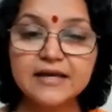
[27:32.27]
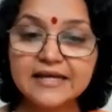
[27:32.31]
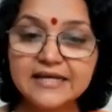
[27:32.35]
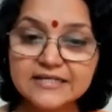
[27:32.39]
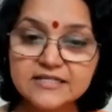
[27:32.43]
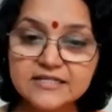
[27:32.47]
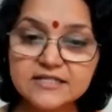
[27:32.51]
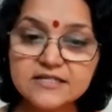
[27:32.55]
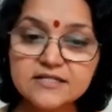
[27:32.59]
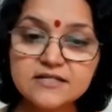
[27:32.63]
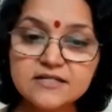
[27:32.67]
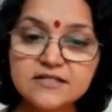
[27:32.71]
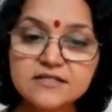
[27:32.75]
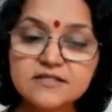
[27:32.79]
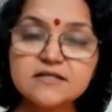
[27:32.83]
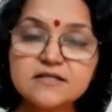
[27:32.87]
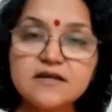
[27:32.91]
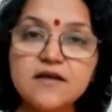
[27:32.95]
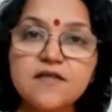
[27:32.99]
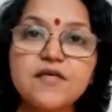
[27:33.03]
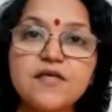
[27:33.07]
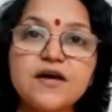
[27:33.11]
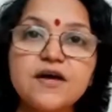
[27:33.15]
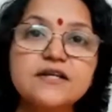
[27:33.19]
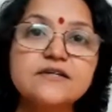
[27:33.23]
Isness,
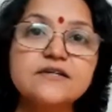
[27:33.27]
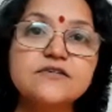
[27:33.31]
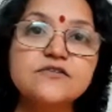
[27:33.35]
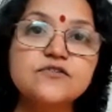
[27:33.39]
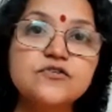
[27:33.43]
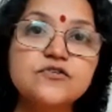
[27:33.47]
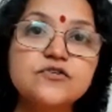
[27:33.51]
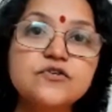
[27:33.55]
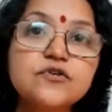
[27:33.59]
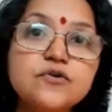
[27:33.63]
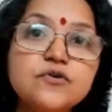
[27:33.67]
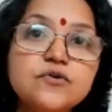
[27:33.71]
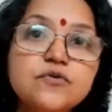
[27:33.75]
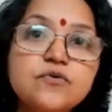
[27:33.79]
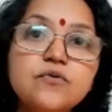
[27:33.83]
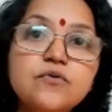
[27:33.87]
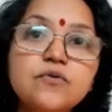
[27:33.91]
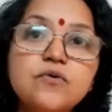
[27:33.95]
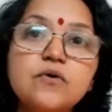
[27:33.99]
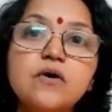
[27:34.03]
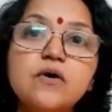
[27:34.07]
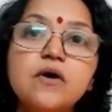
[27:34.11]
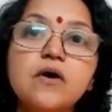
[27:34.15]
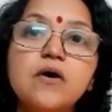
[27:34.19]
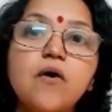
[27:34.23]
that is
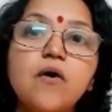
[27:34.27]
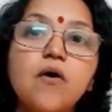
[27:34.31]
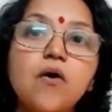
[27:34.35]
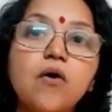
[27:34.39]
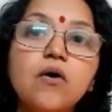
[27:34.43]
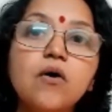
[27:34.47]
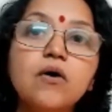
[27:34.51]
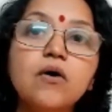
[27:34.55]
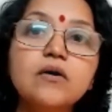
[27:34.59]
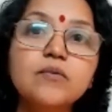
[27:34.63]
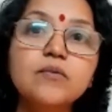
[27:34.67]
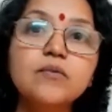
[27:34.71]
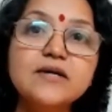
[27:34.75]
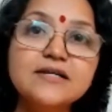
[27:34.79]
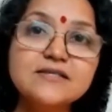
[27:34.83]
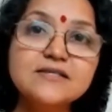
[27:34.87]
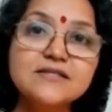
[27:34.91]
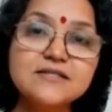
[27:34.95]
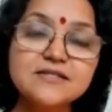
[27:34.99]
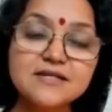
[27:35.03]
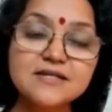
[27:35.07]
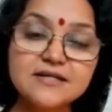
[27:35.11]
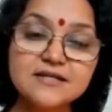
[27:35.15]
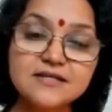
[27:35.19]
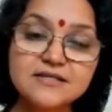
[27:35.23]
you,
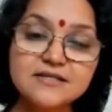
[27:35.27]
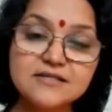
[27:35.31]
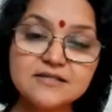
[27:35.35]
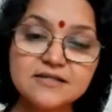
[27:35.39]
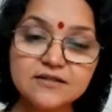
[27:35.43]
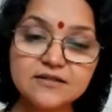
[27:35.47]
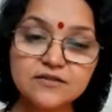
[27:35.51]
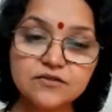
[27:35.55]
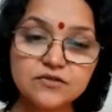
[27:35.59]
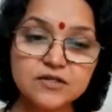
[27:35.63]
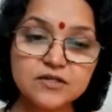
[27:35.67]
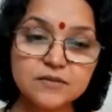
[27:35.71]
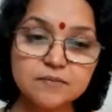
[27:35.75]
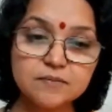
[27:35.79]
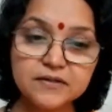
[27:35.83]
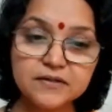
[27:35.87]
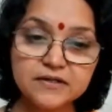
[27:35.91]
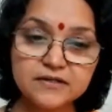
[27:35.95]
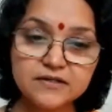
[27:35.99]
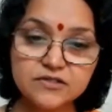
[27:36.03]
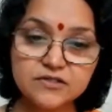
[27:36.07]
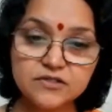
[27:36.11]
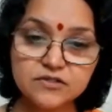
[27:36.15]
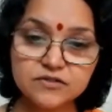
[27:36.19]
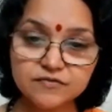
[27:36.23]
always is in three
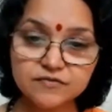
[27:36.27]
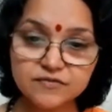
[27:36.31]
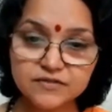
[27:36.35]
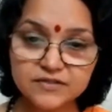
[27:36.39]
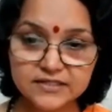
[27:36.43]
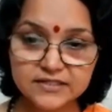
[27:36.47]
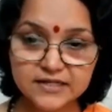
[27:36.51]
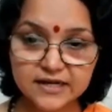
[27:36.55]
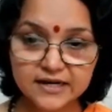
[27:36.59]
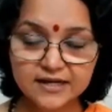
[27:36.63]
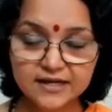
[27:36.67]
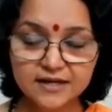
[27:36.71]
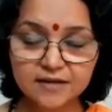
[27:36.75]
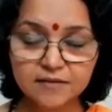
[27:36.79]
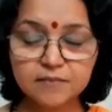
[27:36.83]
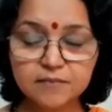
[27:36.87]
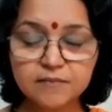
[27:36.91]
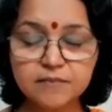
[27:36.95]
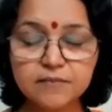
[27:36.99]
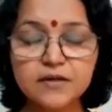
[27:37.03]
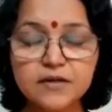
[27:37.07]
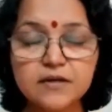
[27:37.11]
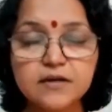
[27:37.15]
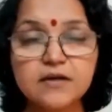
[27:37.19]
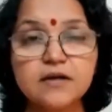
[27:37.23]
periods of time.
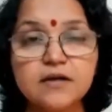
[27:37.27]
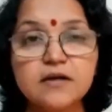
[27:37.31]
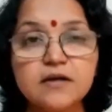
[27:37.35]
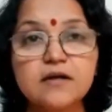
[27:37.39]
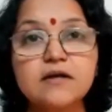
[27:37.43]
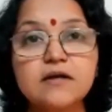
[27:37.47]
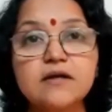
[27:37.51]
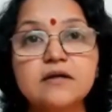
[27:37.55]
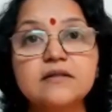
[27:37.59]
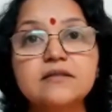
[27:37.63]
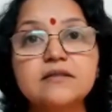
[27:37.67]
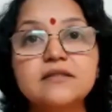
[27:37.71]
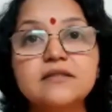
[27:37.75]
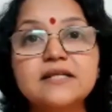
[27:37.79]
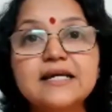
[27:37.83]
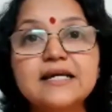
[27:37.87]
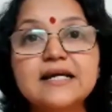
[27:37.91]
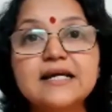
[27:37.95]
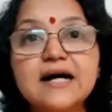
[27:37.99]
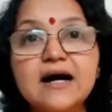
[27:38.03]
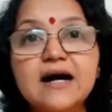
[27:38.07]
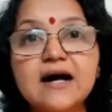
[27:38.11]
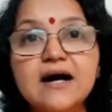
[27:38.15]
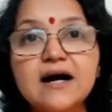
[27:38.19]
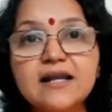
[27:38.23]

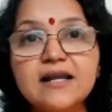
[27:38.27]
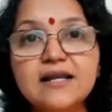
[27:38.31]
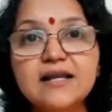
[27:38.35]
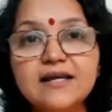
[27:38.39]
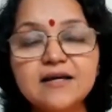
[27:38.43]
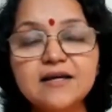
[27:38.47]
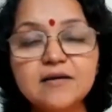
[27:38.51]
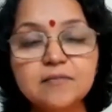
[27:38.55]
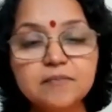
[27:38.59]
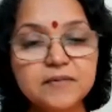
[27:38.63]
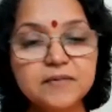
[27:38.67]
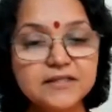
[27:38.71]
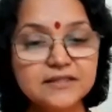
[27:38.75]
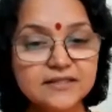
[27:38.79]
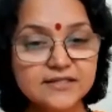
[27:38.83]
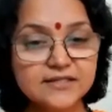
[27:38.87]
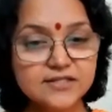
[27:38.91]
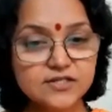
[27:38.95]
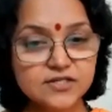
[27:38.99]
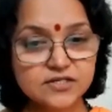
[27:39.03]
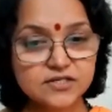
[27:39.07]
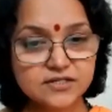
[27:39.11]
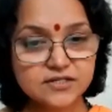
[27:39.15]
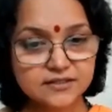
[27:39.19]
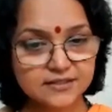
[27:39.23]
Trikale api
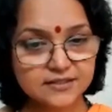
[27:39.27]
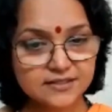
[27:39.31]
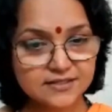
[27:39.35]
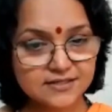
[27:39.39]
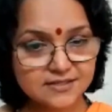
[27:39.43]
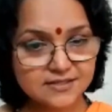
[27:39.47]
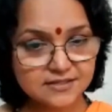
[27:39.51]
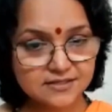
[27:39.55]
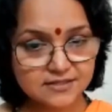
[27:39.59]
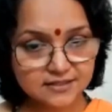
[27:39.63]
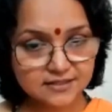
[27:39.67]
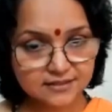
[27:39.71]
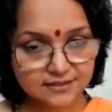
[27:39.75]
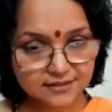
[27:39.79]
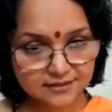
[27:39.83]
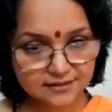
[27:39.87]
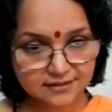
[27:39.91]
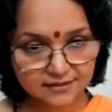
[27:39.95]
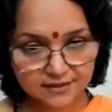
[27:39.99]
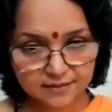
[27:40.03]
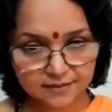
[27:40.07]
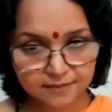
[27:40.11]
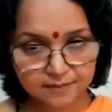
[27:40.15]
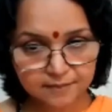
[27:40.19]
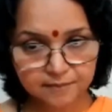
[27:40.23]
tishtati
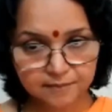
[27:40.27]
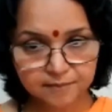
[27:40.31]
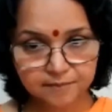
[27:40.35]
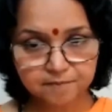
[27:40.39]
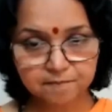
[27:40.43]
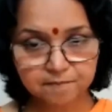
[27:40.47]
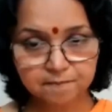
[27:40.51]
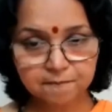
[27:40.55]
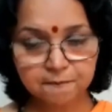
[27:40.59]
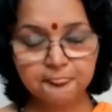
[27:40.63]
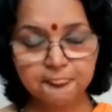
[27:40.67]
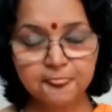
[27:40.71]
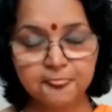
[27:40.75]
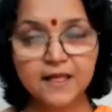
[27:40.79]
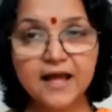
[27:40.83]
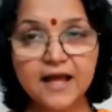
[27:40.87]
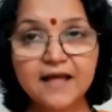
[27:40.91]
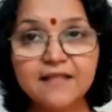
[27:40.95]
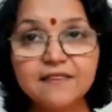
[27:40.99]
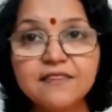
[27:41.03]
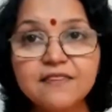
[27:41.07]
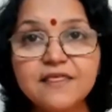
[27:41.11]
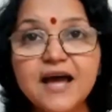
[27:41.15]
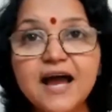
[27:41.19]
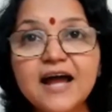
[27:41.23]
satyam.
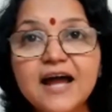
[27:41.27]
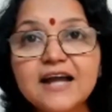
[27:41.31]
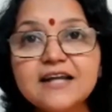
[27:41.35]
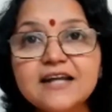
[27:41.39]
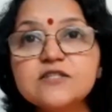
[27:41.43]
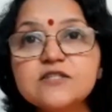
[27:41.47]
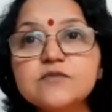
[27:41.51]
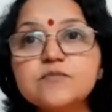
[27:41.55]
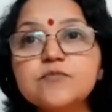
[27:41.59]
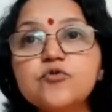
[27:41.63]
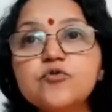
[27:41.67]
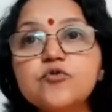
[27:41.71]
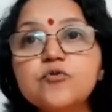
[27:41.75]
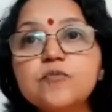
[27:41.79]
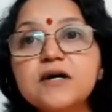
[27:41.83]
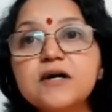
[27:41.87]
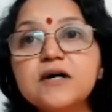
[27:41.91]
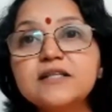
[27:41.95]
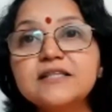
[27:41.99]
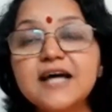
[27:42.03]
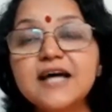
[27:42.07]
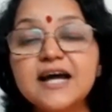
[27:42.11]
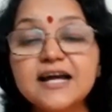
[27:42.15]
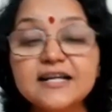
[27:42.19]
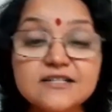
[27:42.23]
And that is
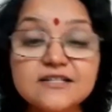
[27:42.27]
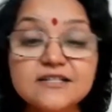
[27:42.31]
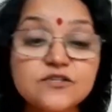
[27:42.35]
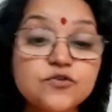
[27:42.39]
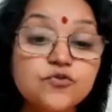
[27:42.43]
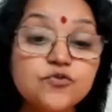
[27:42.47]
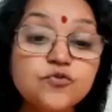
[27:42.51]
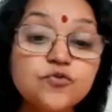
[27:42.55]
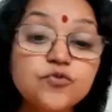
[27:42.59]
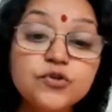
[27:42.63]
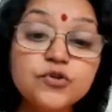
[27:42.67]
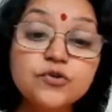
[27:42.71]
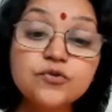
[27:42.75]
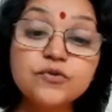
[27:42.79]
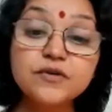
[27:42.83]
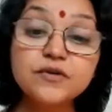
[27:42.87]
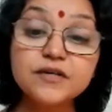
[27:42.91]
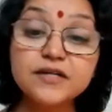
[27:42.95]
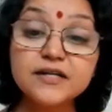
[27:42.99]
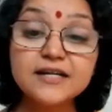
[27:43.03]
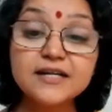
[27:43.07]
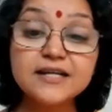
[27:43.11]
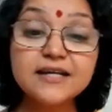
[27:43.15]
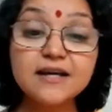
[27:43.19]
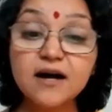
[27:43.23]
Bhuma, that is who you
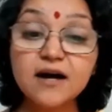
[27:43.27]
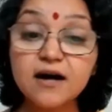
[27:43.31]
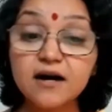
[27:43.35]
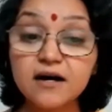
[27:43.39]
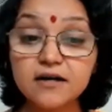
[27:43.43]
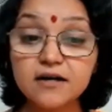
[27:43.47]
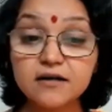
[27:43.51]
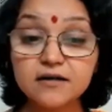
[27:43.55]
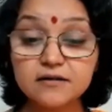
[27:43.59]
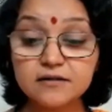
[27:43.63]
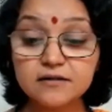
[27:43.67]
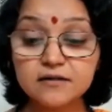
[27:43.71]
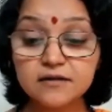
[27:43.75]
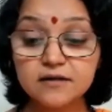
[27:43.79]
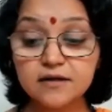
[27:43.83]
really are.